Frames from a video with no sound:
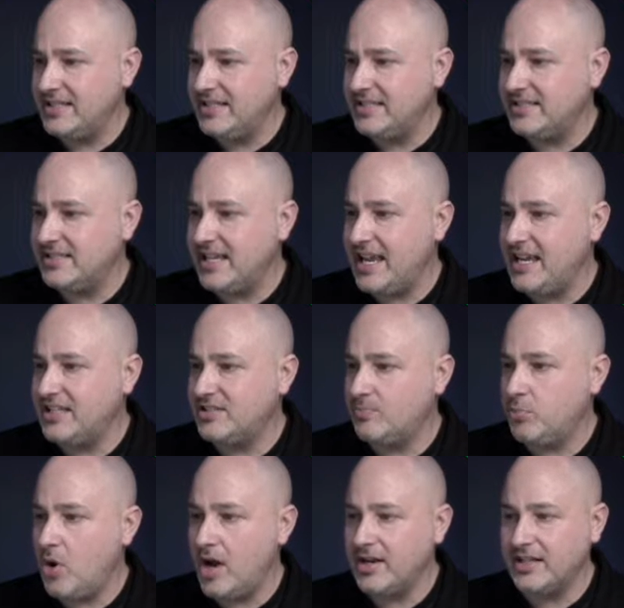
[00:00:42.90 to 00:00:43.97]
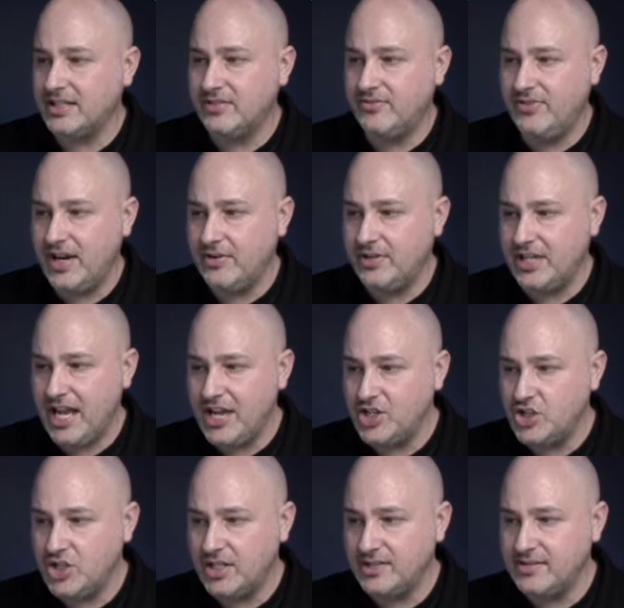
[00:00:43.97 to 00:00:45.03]
in this case, product
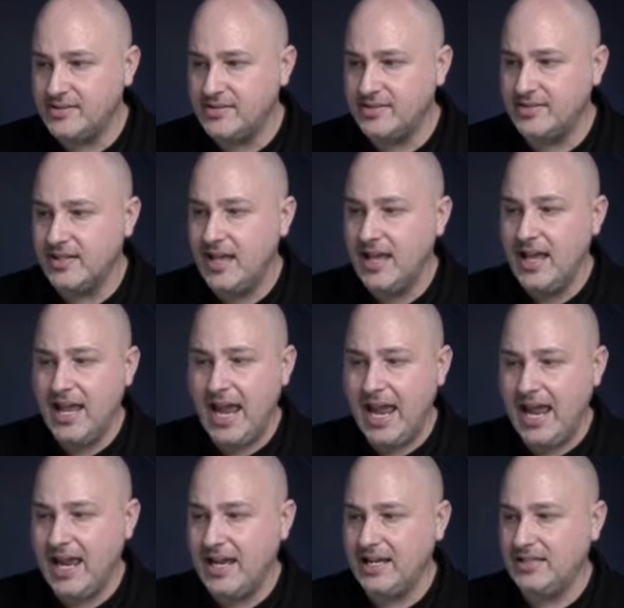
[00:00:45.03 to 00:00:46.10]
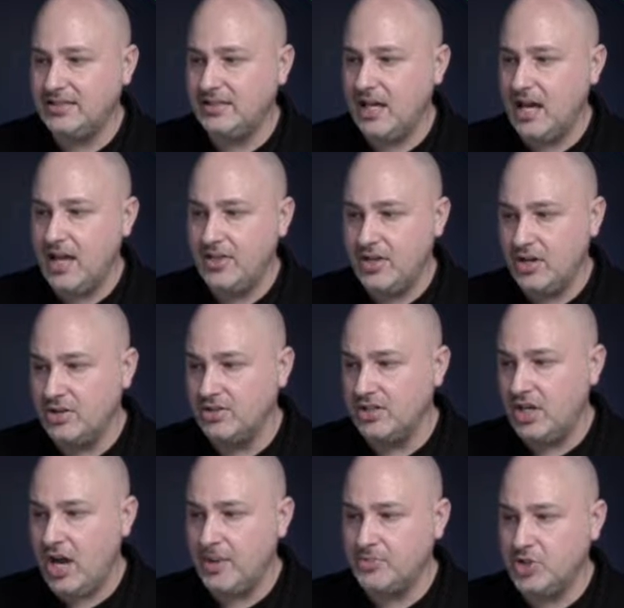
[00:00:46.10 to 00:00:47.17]
variations. And there's
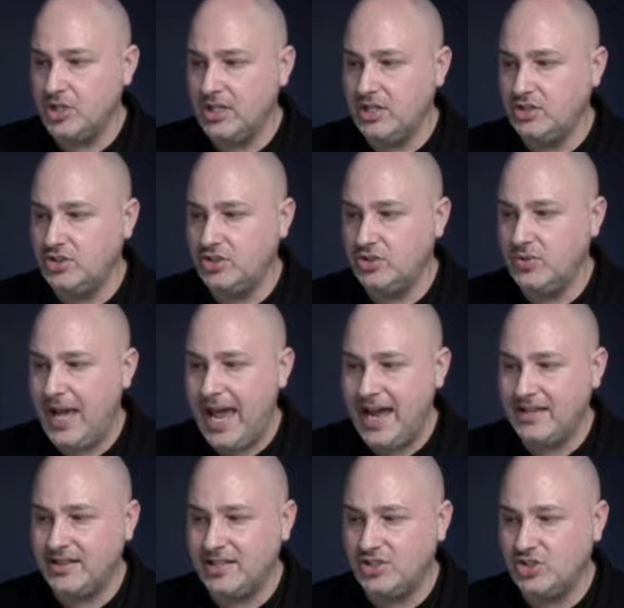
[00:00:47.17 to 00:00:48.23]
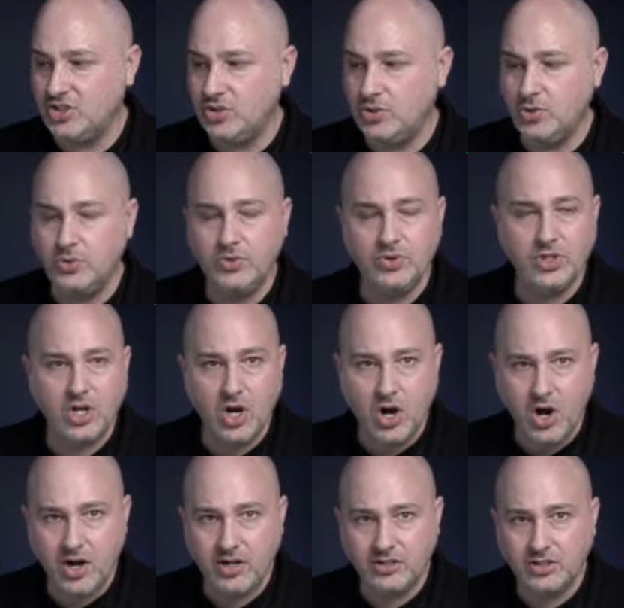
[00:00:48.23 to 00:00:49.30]
an option here to add this to the
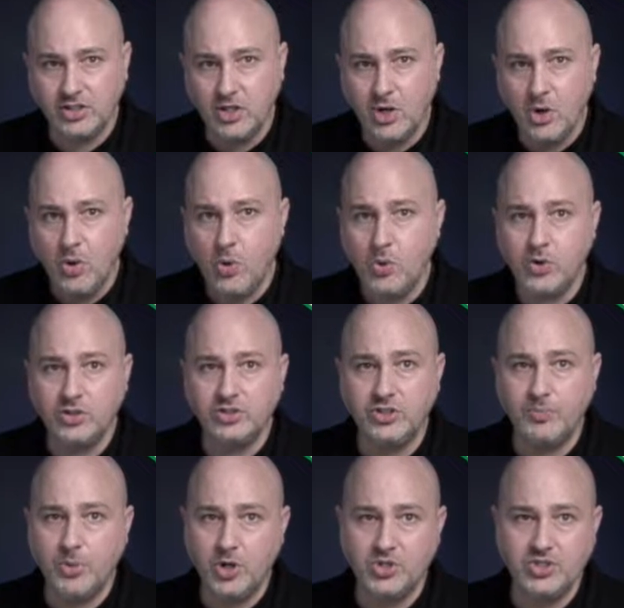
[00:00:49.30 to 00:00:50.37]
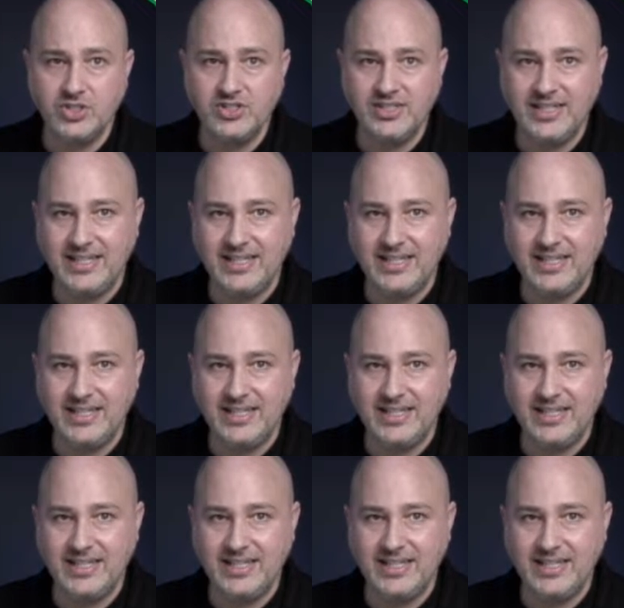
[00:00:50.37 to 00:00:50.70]
cart or to purchase